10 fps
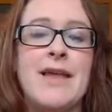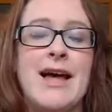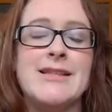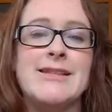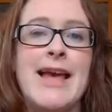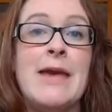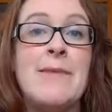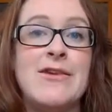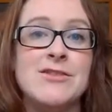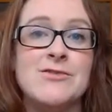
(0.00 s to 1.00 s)
that came
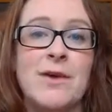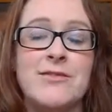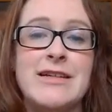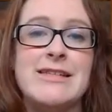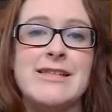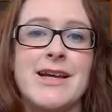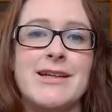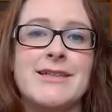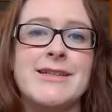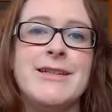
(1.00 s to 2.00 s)
out of my research.